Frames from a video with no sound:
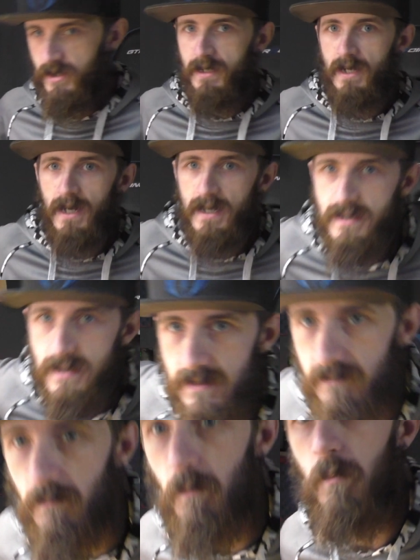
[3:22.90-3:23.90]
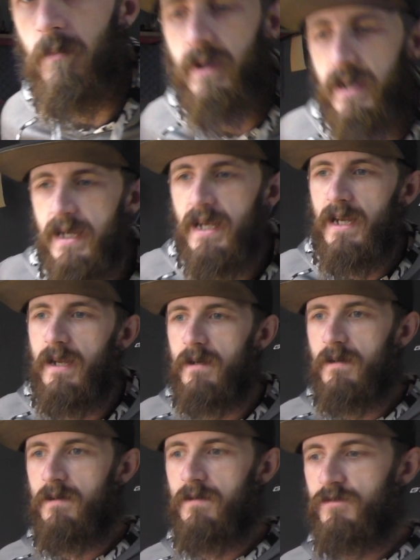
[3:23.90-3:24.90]
you guys. Kitty.
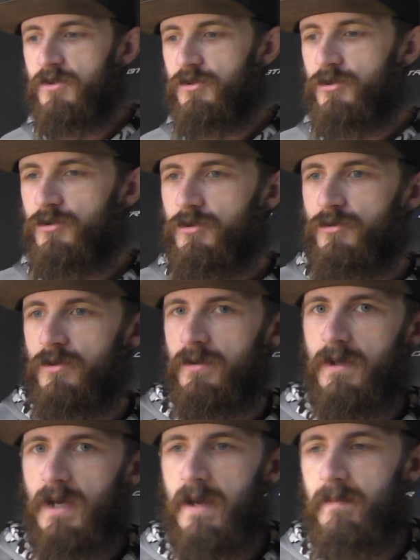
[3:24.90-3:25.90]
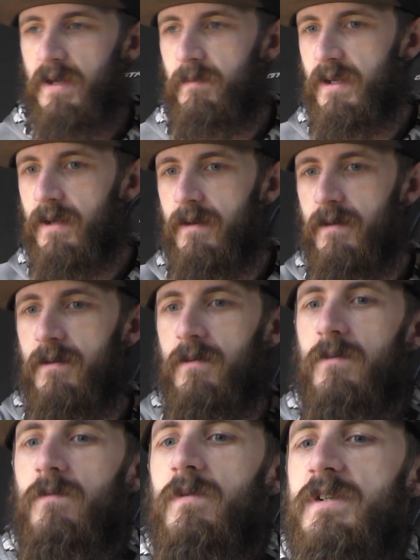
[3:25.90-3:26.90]
Hi, baby.
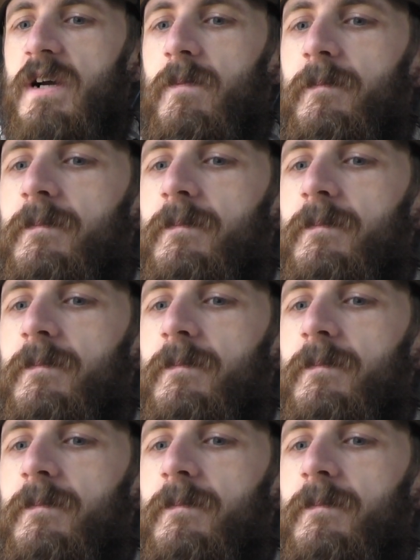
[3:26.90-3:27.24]
Watch out.